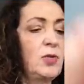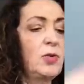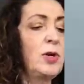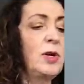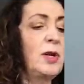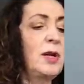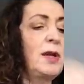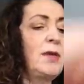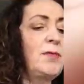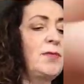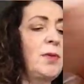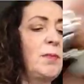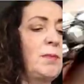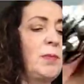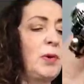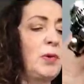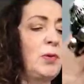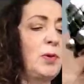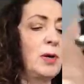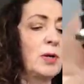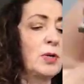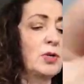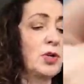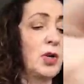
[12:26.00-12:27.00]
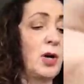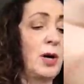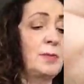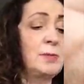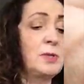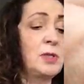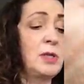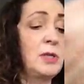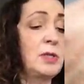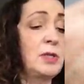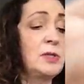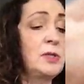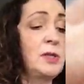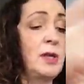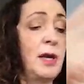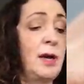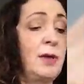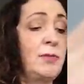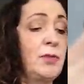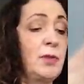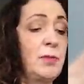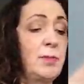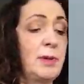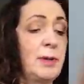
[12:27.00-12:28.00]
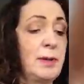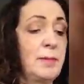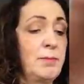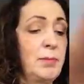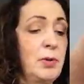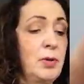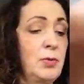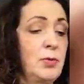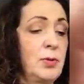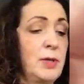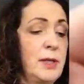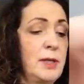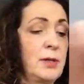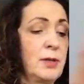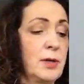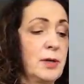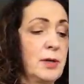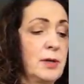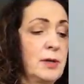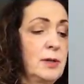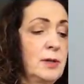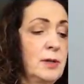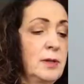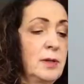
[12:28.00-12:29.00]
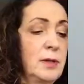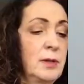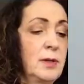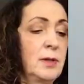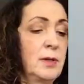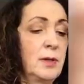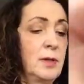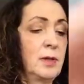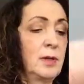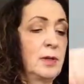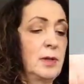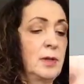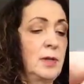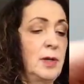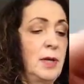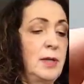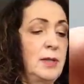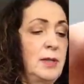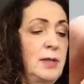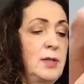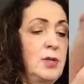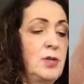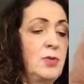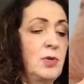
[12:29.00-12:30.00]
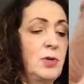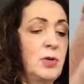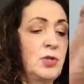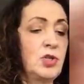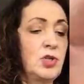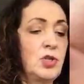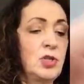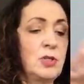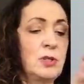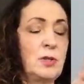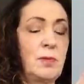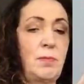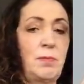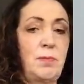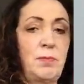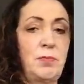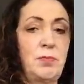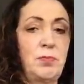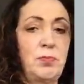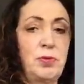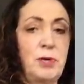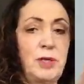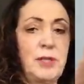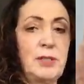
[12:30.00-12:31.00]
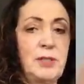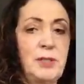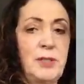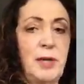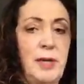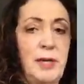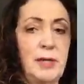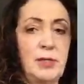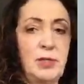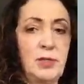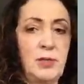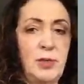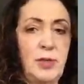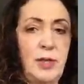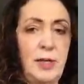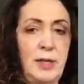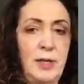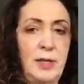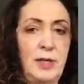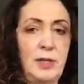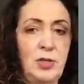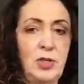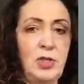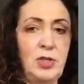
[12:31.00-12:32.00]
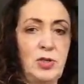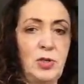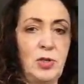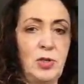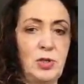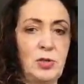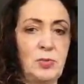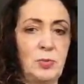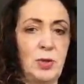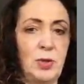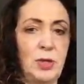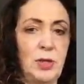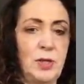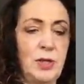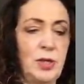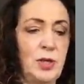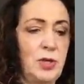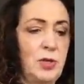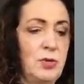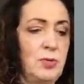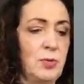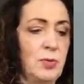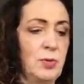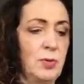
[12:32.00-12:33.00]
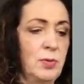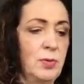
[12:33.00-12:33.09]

can leave the bow on top. See, it doesn't have to be a bow either. And then you can just press that so that it just looks really cute.